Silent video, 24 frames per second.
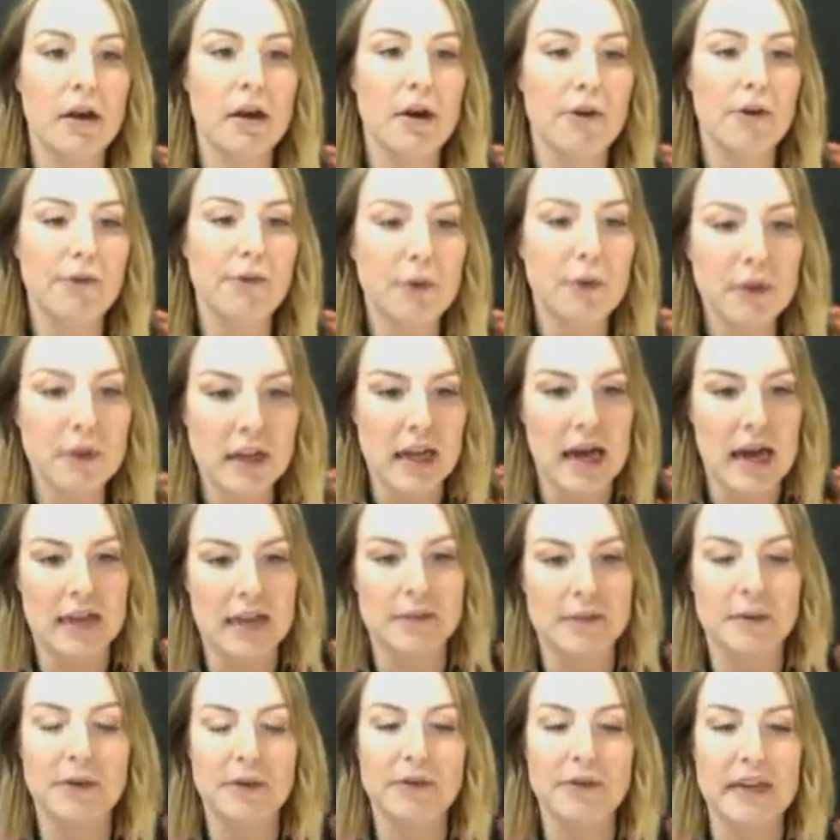For the
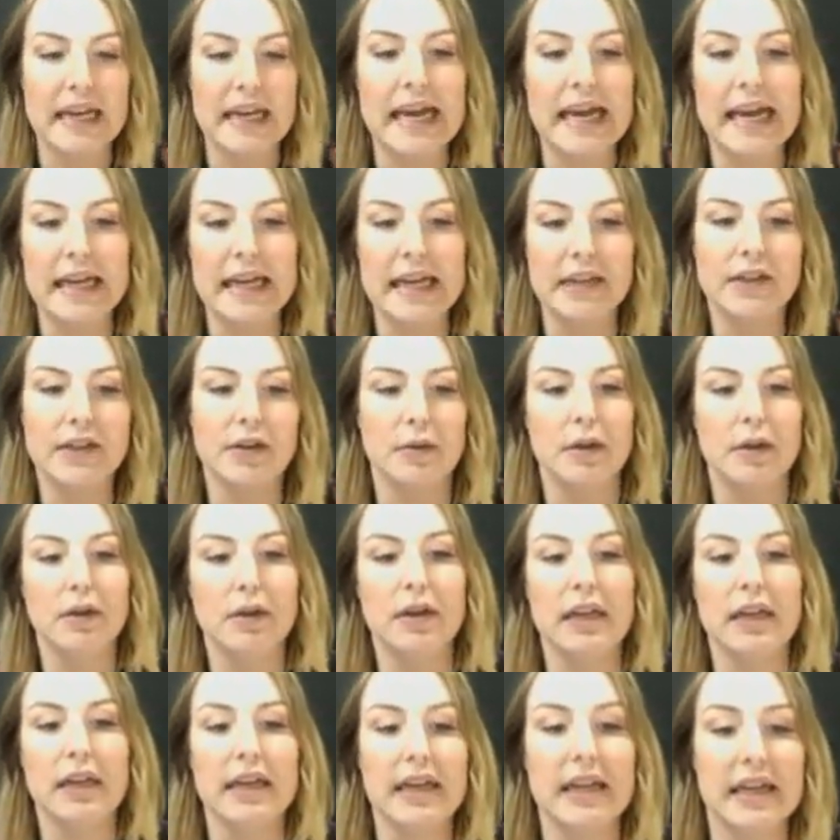last one, for the X, so we're
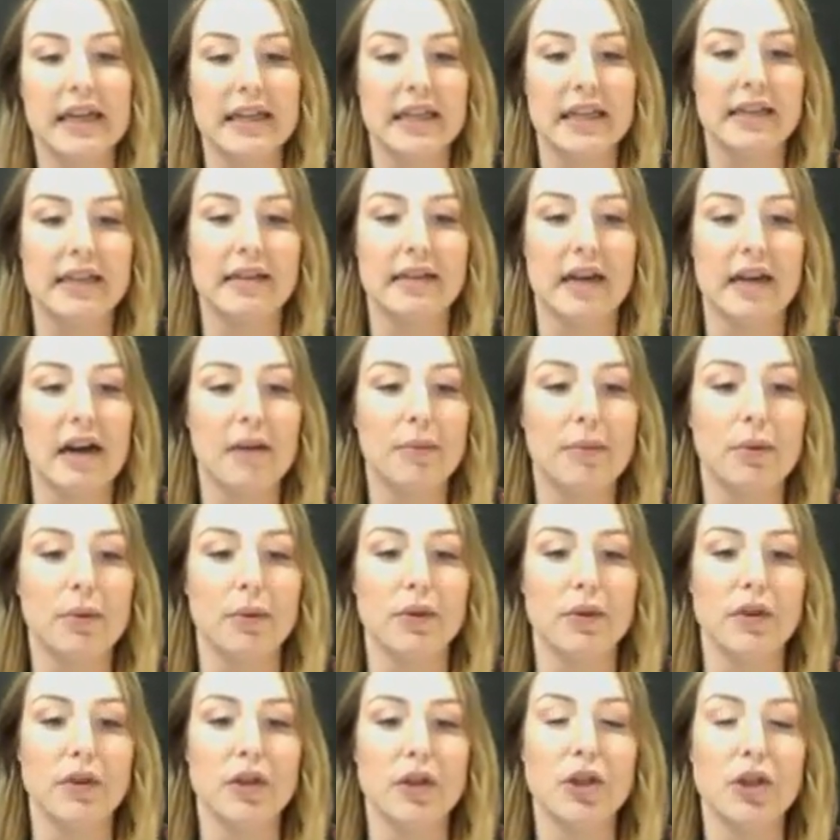looking at an
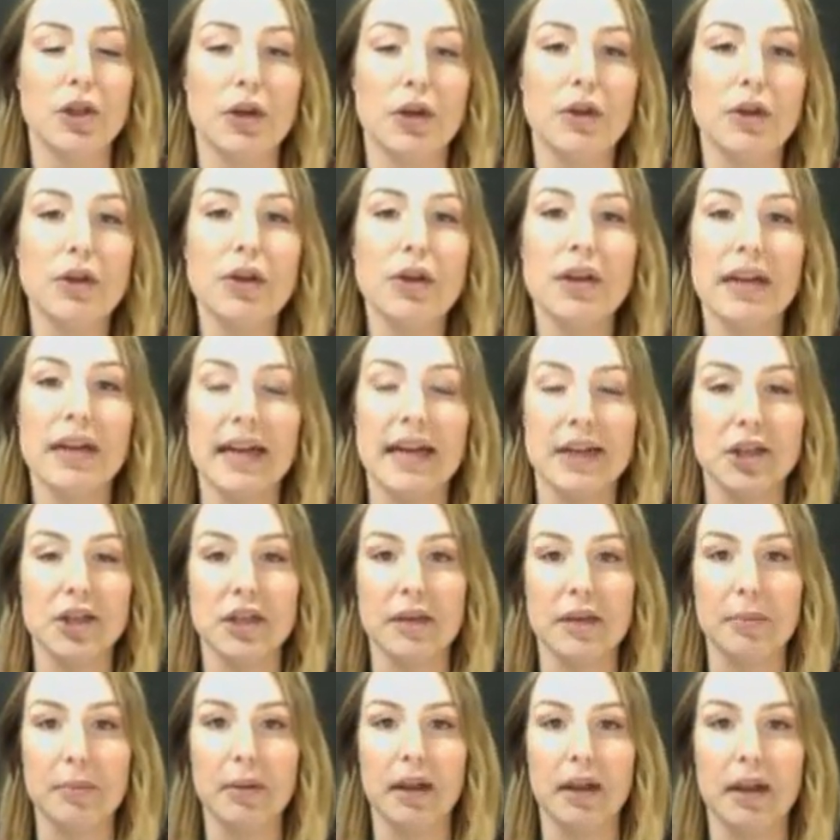example. So show that you can
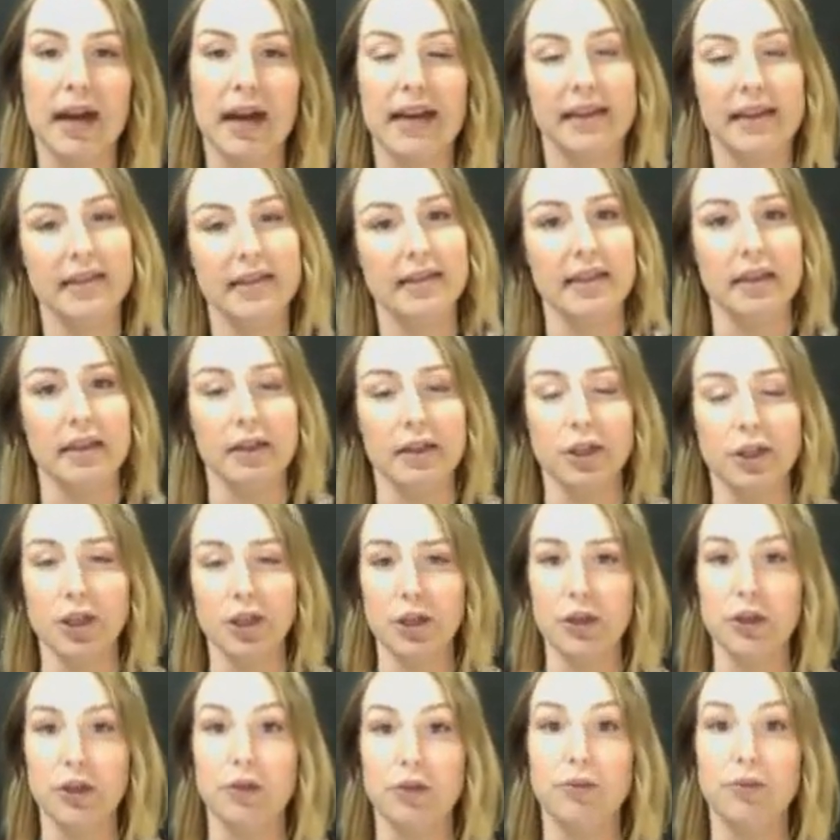actually apply this theory,
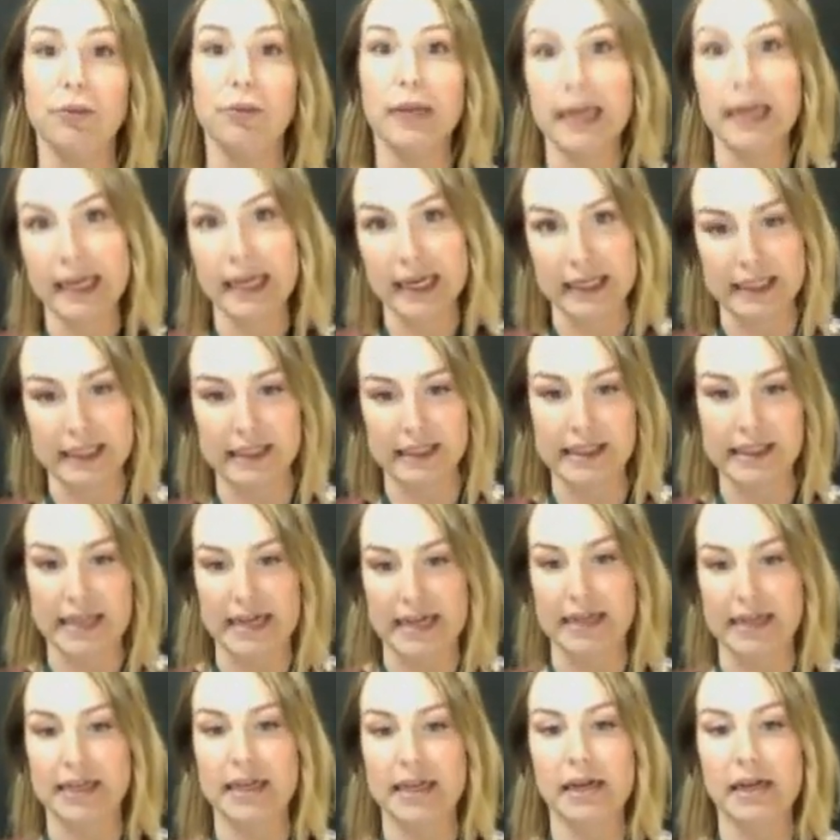show that you really
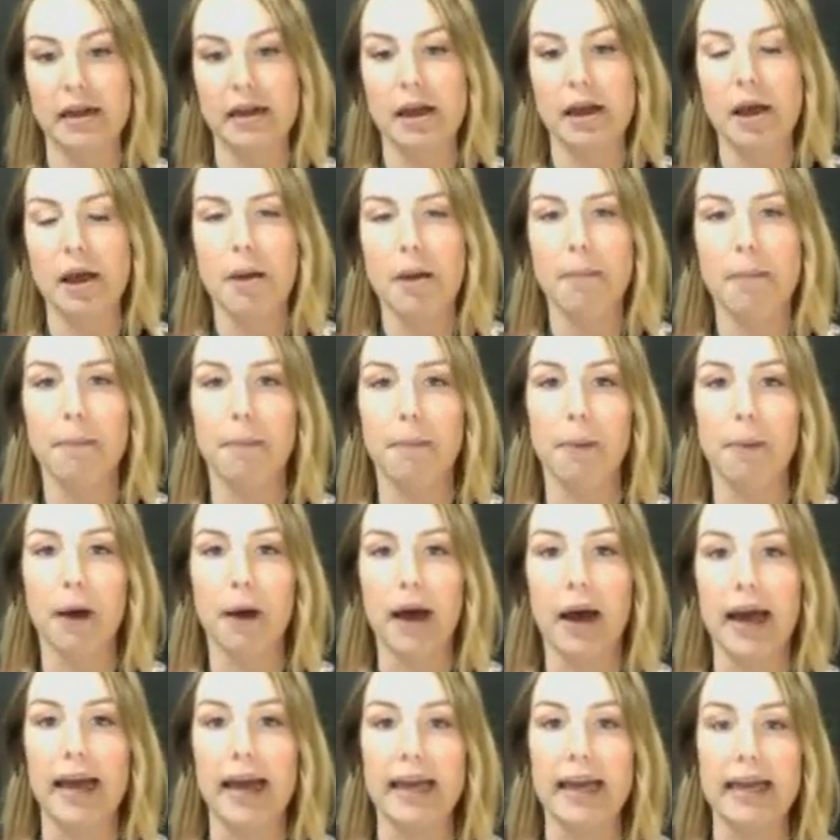understand it
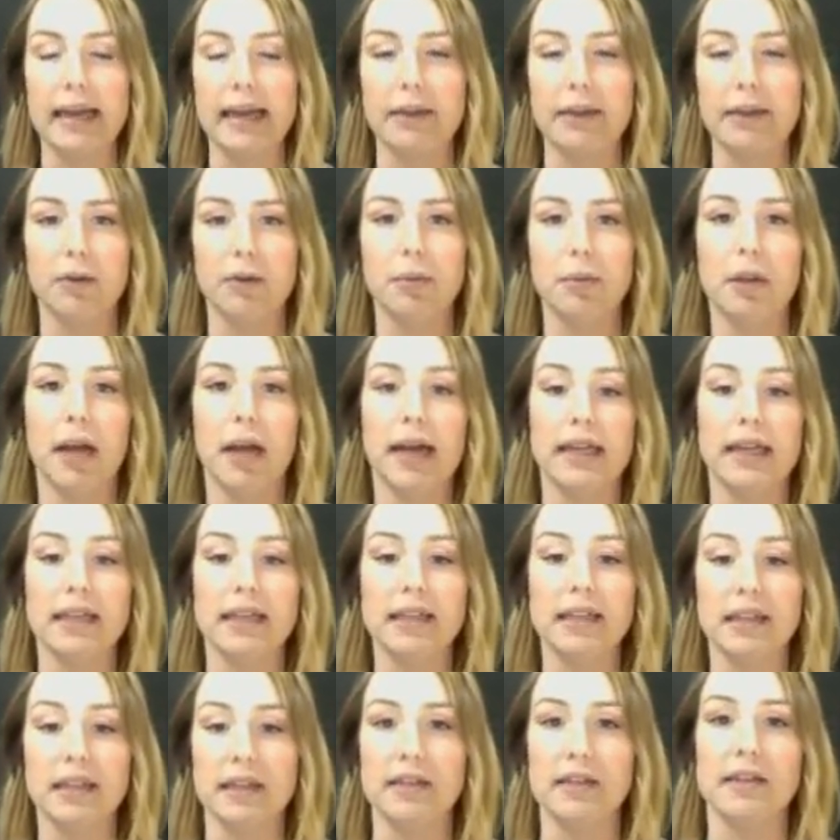by either applying it
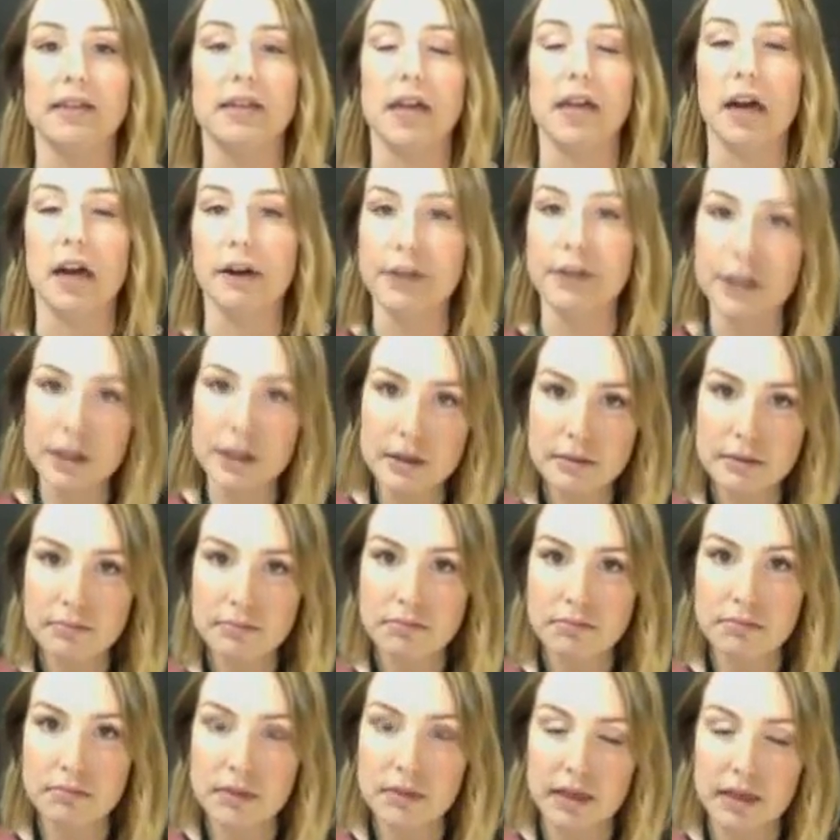to the scenario,
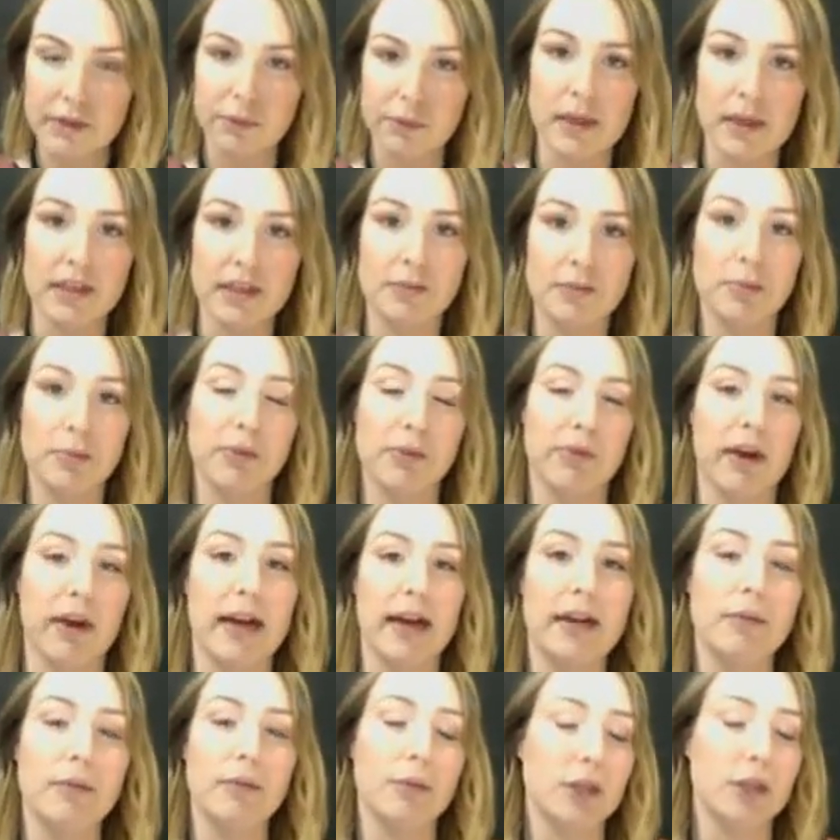if one is
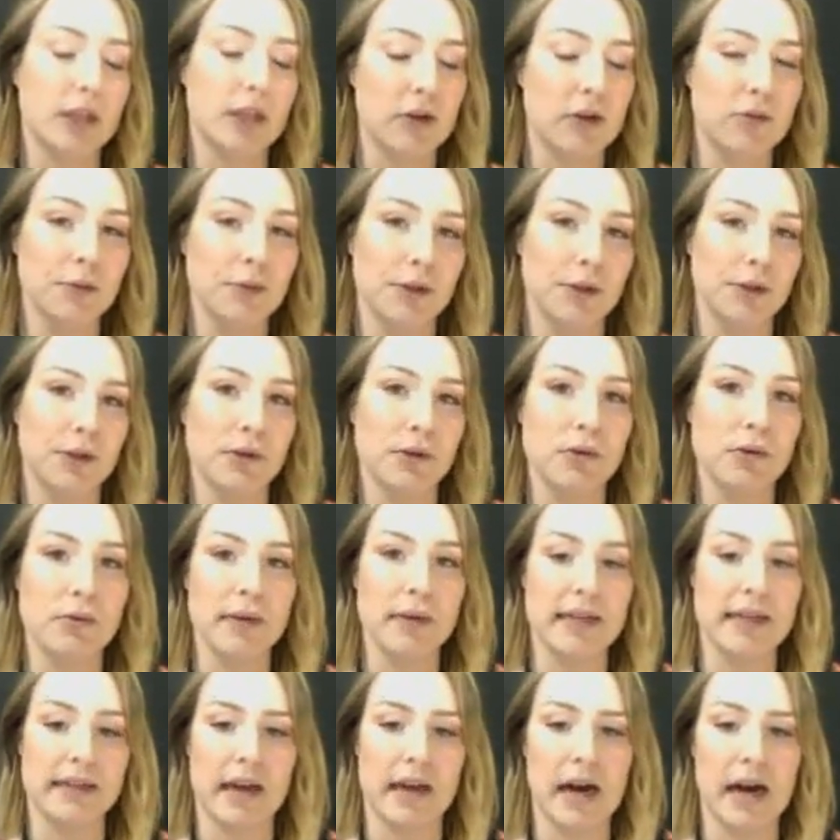provided, which they almost
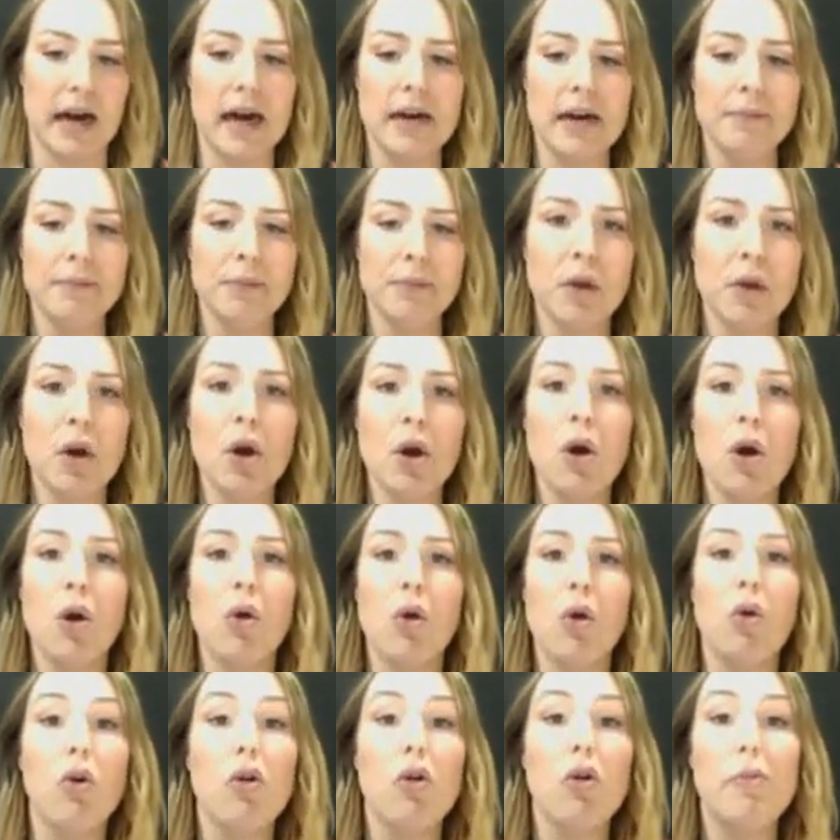always are,
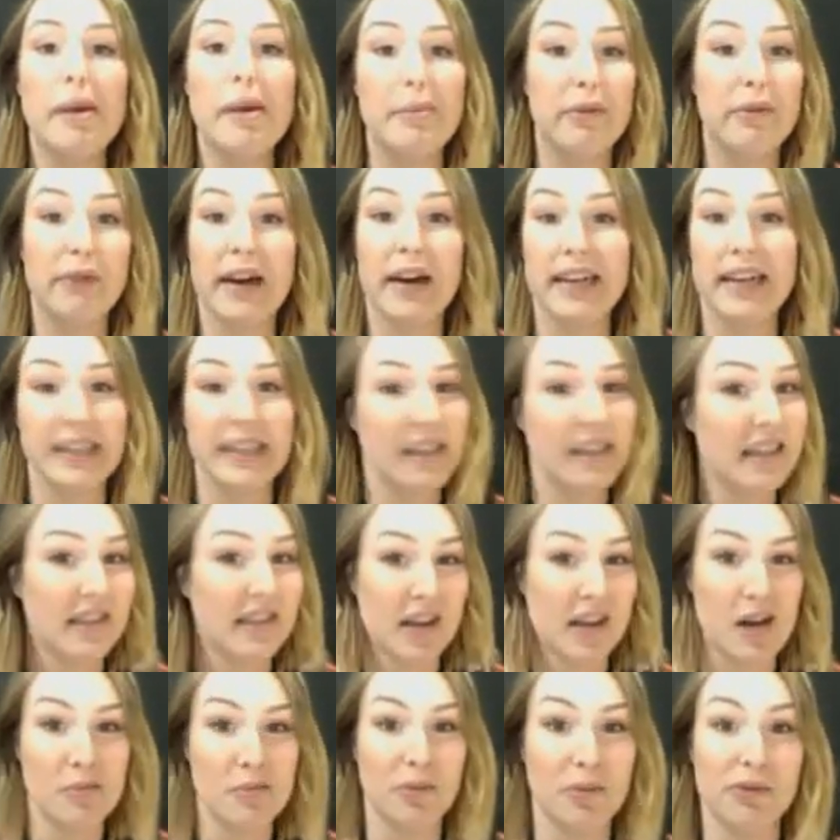or by providing an
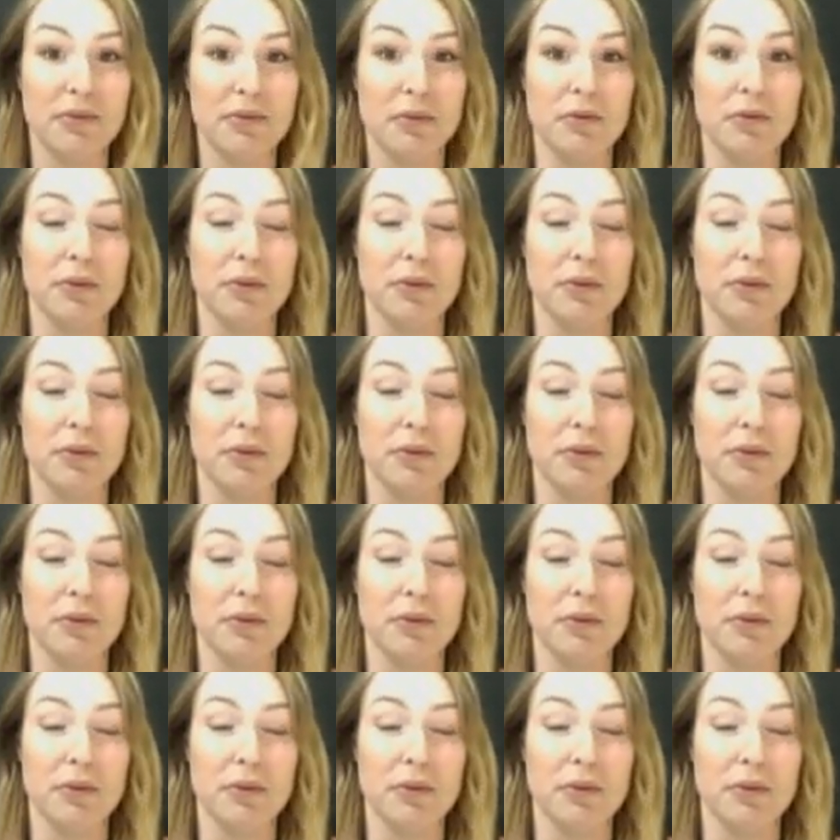example from the